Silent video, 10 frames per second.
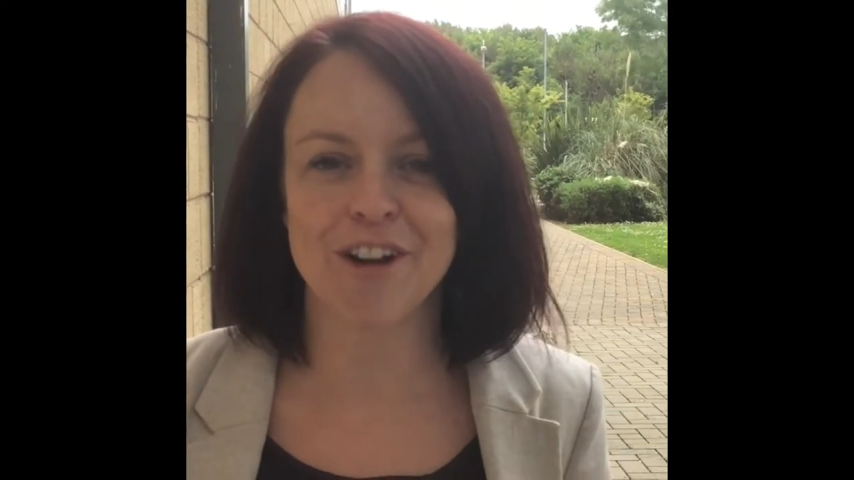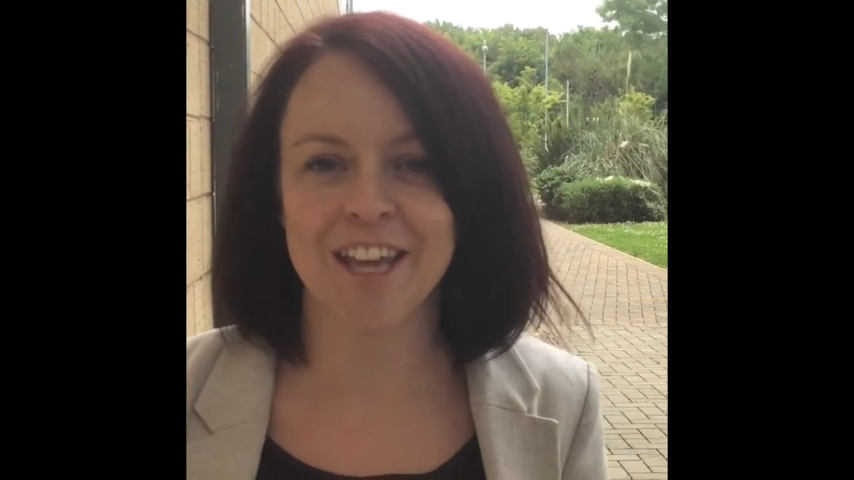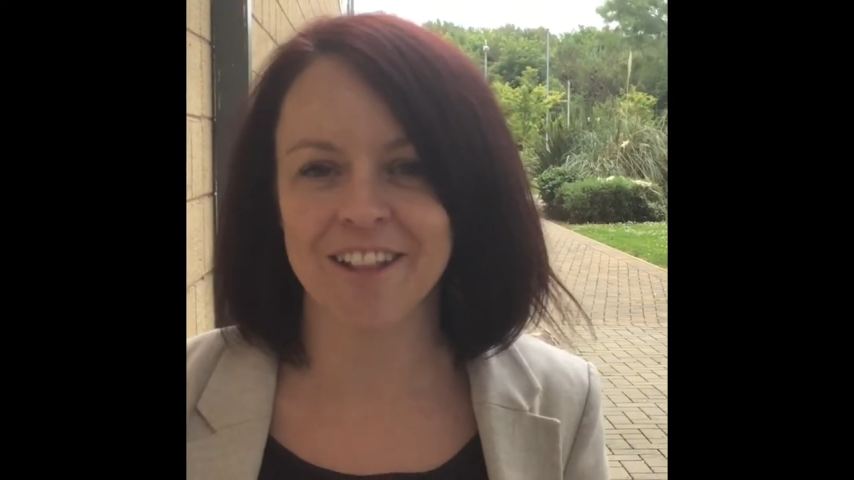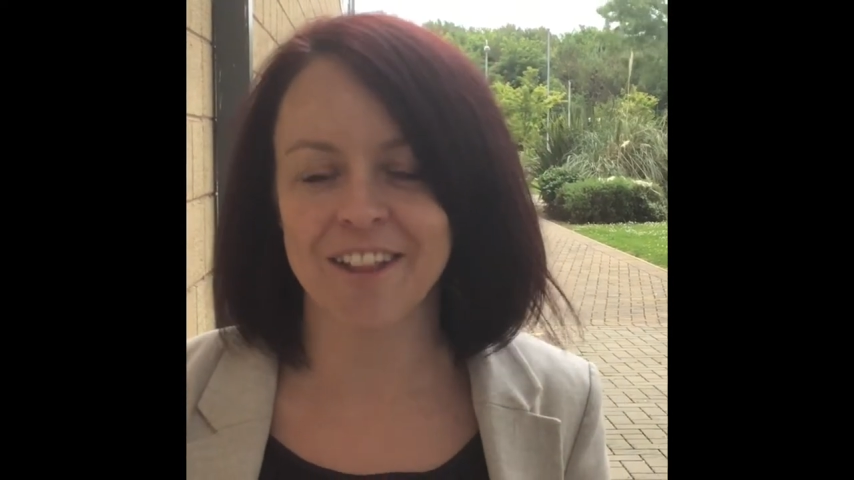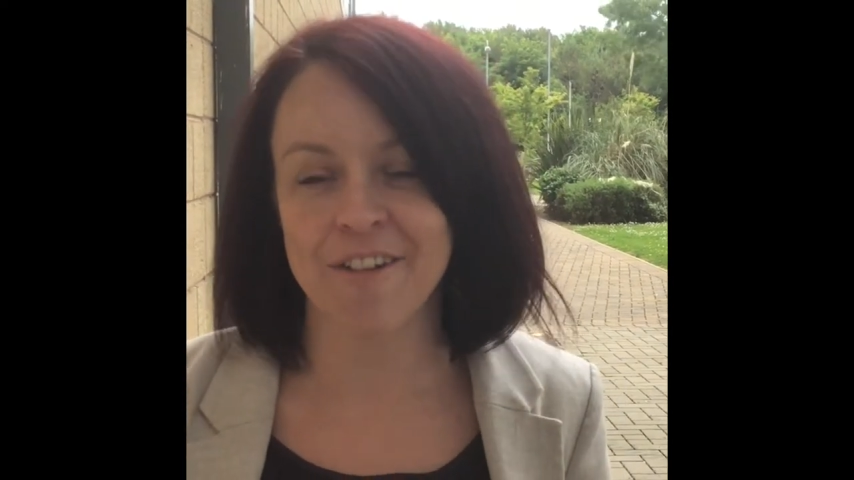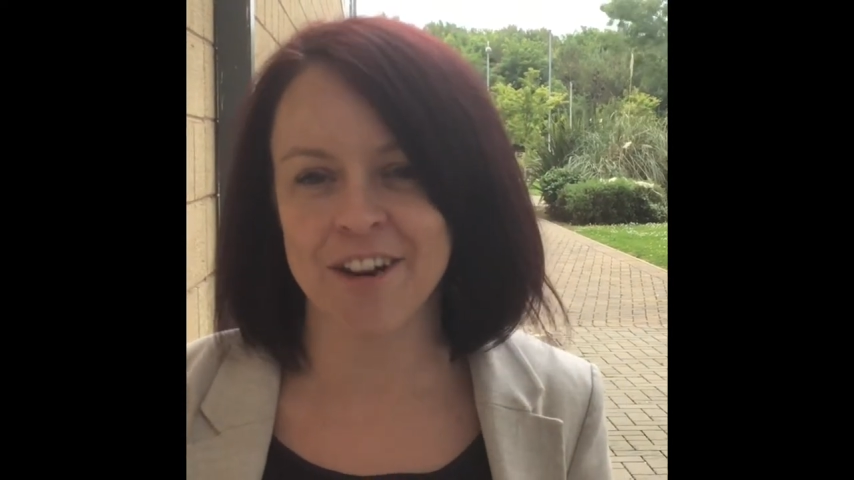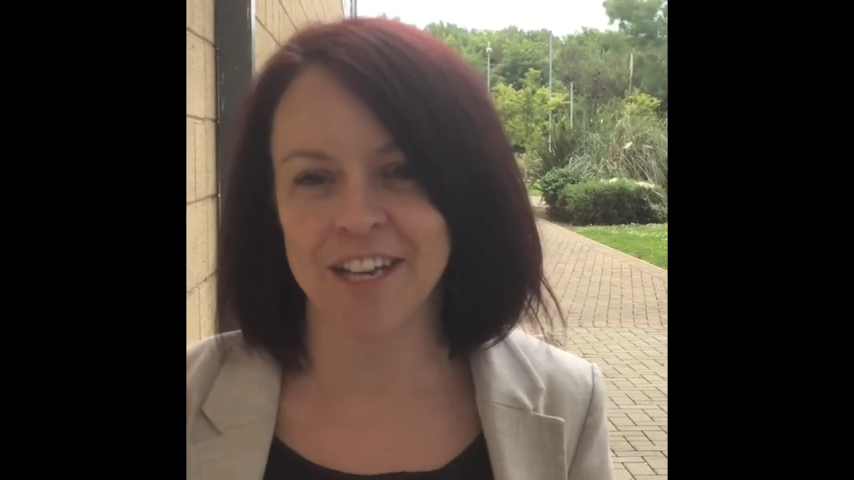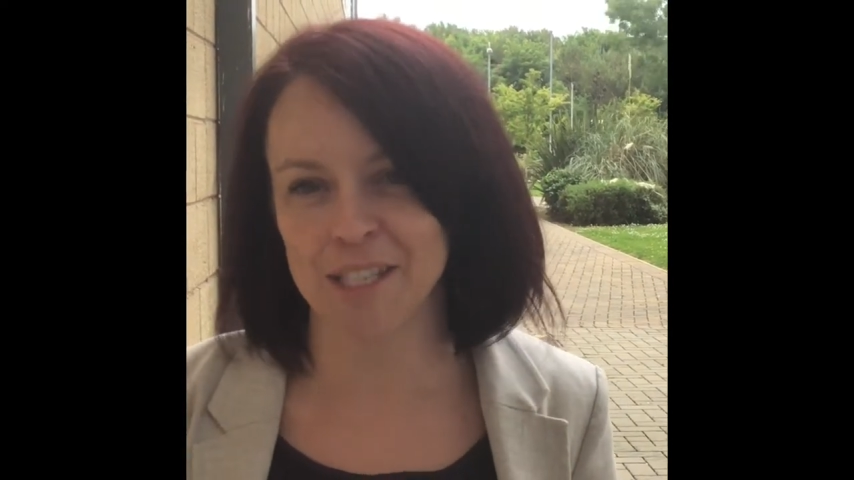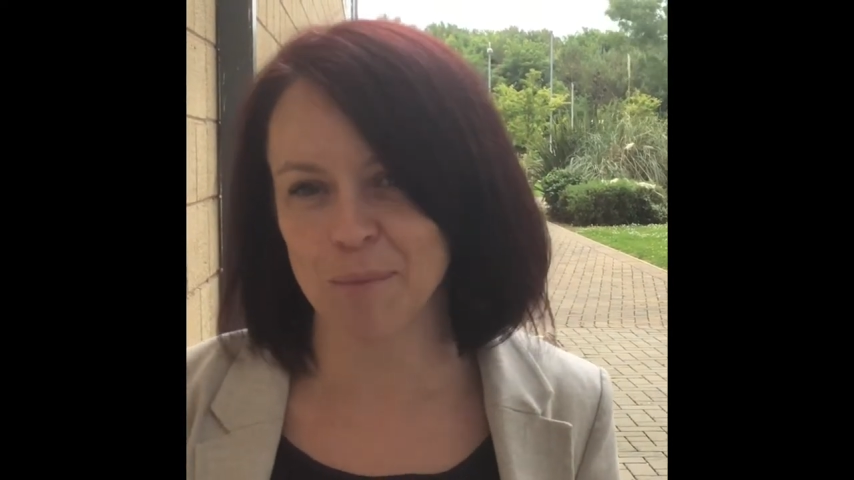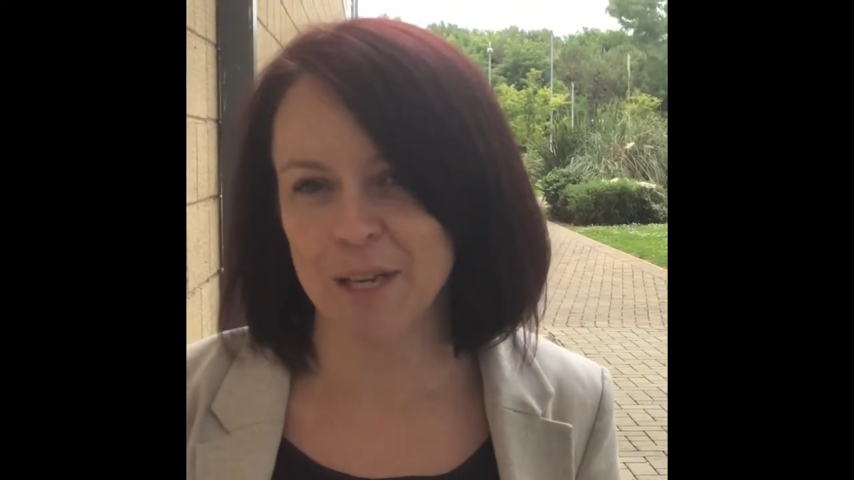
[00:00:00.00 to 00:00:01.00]
great learning
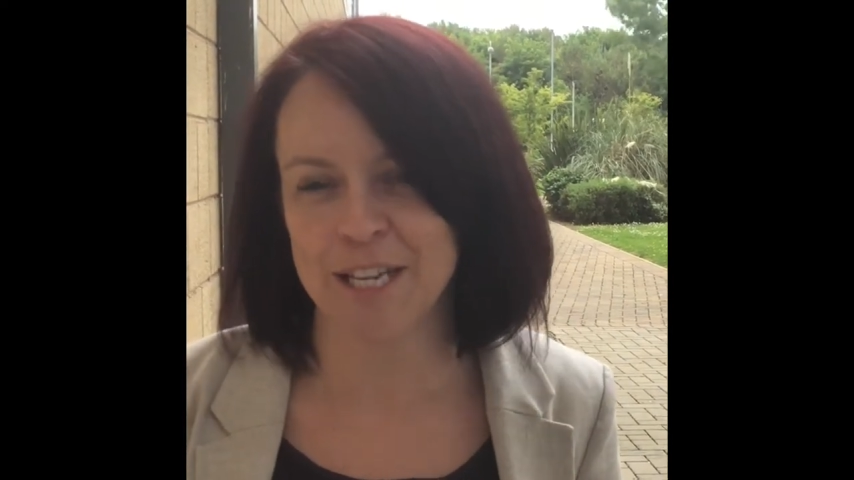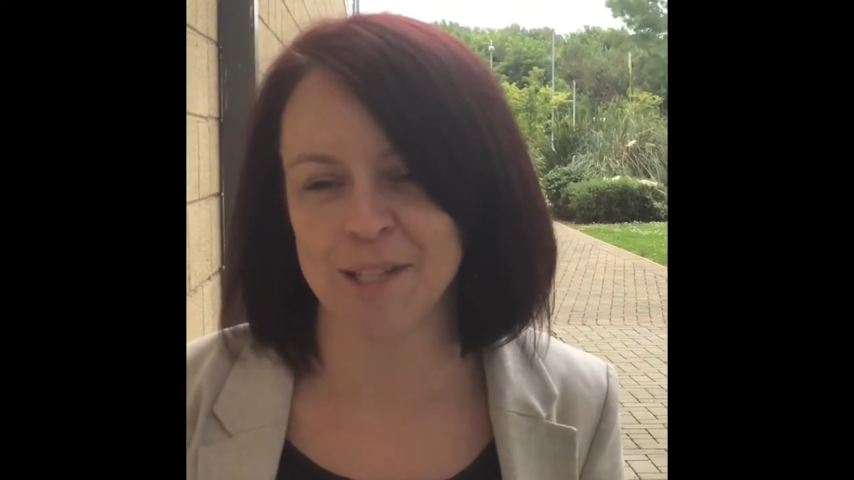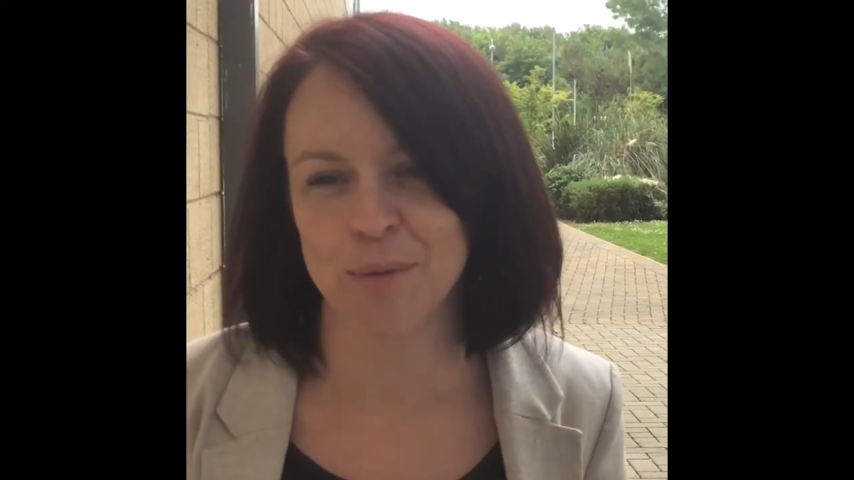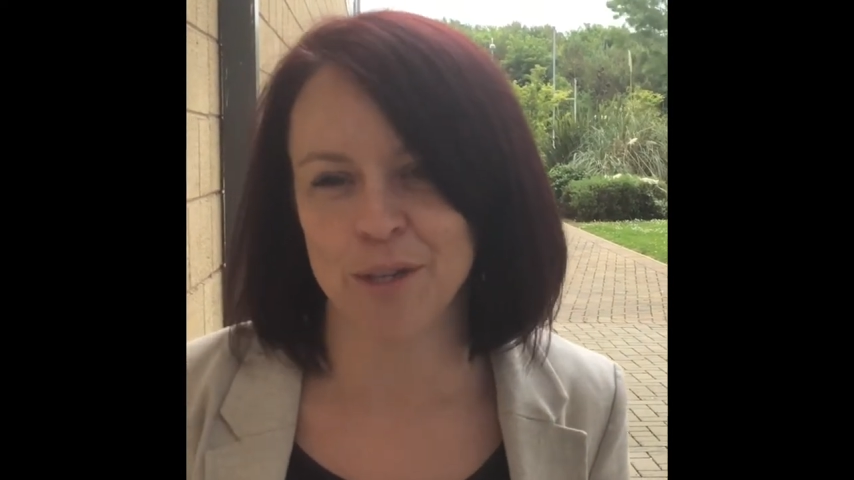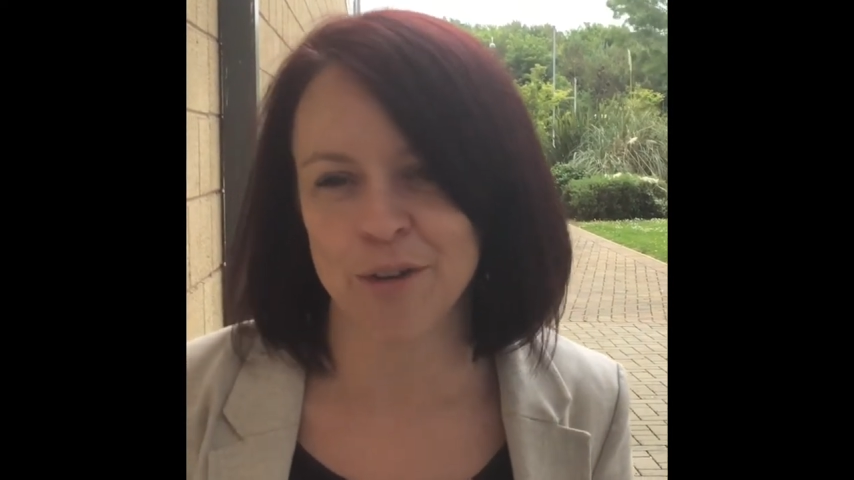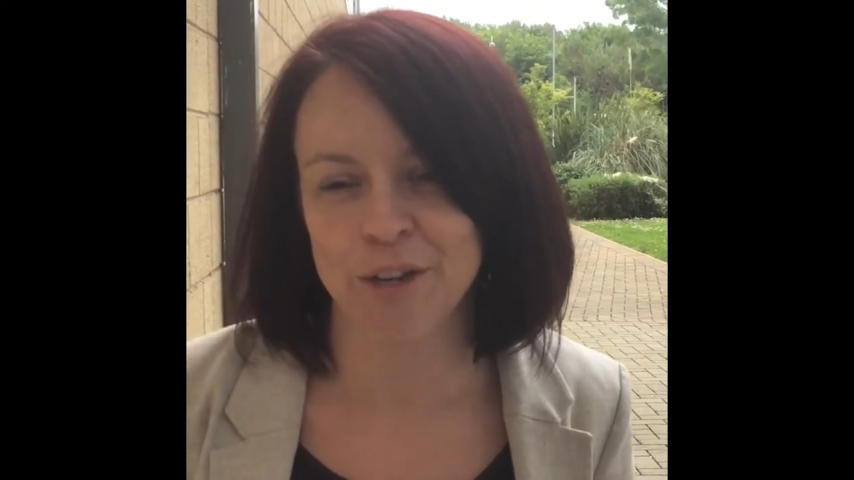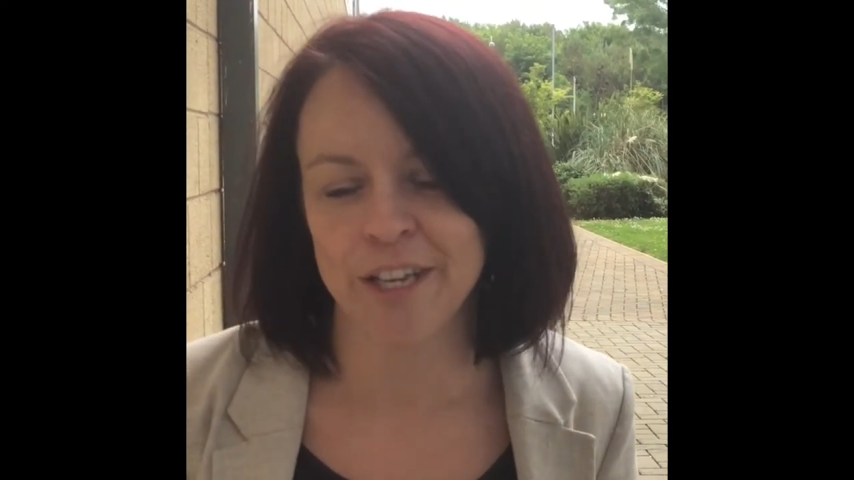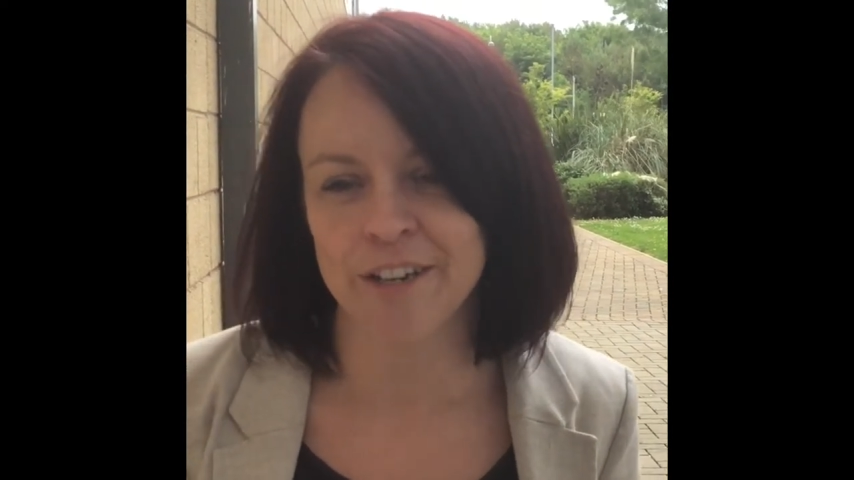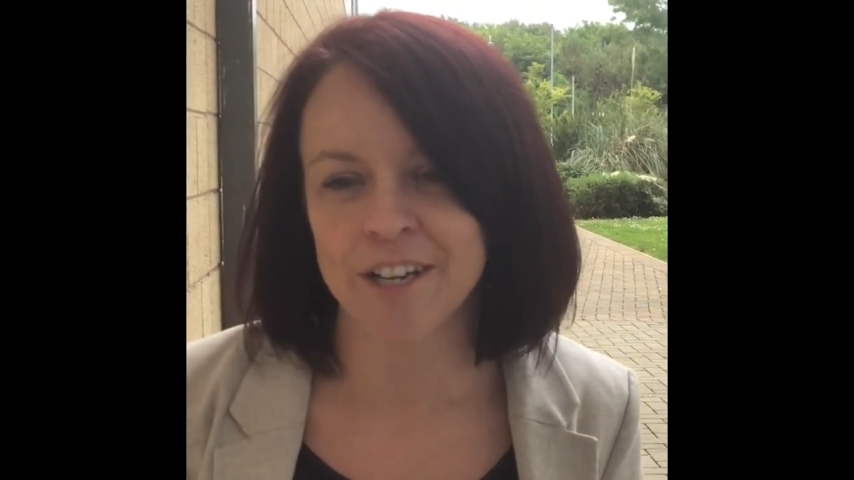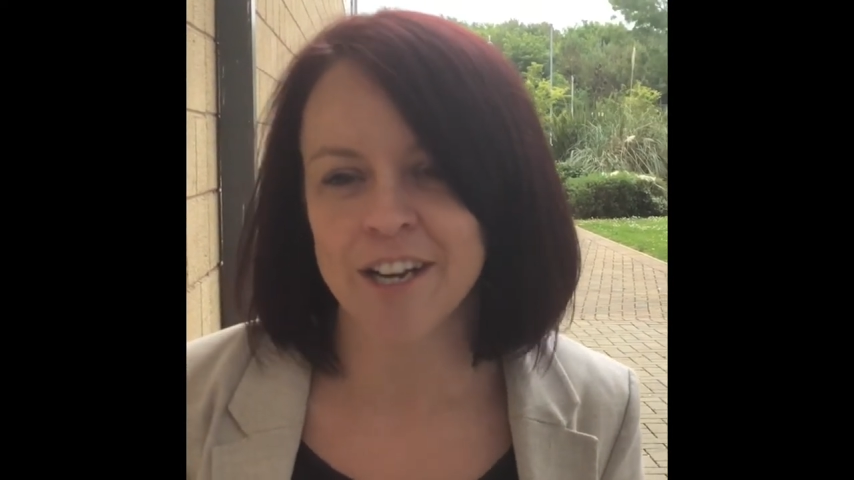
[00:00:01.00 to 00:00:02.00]
experience when you're here